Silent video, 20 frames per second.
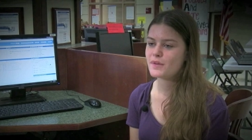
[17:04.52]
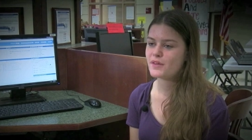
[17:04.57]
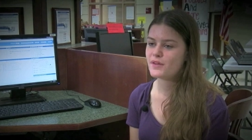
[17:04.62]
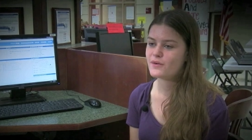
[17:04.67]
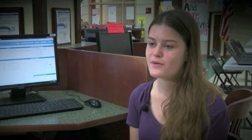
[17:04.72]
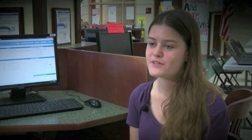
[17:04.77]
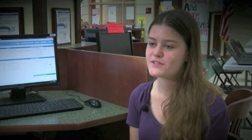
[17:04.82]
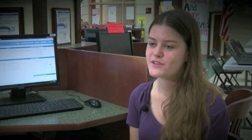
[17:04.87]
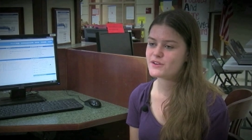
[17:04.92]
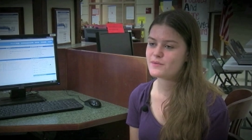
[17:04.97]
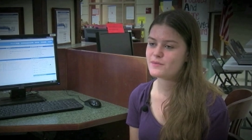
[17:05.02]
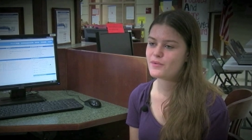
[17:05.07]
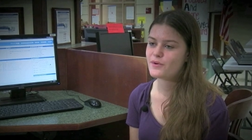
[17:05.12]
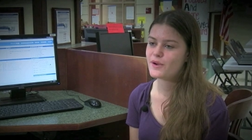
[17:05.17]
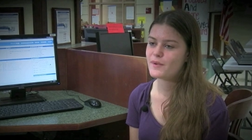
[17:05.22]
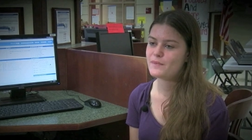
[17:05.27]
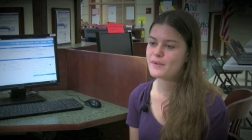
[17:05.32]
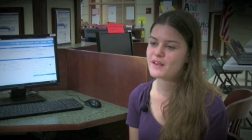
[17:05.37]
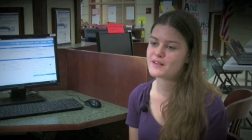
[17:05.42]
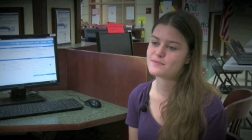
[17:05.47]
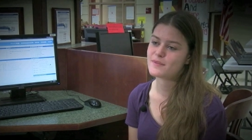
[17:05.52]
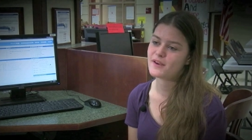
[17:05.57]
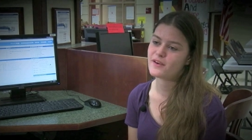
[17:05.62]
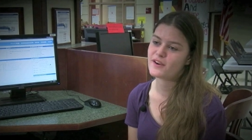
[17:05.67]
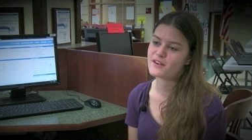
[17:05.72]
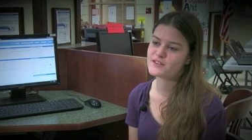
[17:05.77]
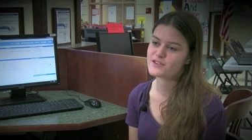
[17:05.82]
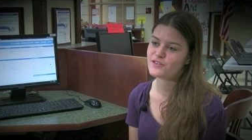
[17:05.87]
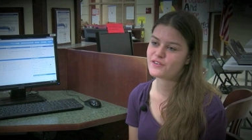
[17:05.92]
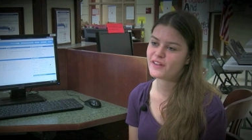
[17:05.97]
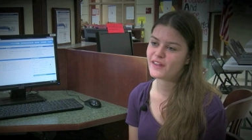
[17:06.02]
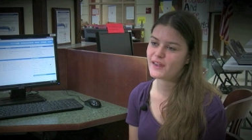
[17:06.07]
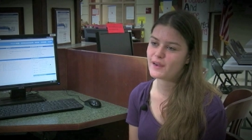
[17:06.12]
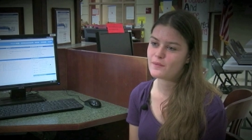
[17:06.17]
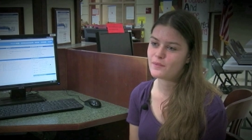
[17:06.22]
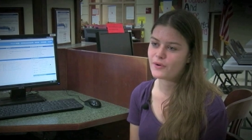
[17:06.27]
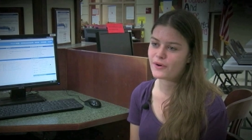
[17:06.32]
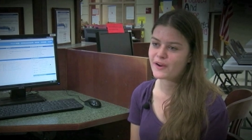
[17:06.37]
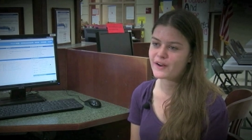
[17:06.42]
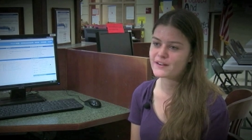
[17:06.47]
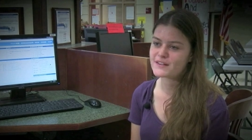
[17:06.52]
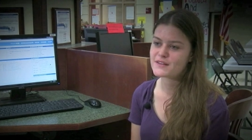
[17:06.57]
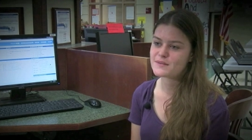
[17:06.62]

below a certain point because my grades are really important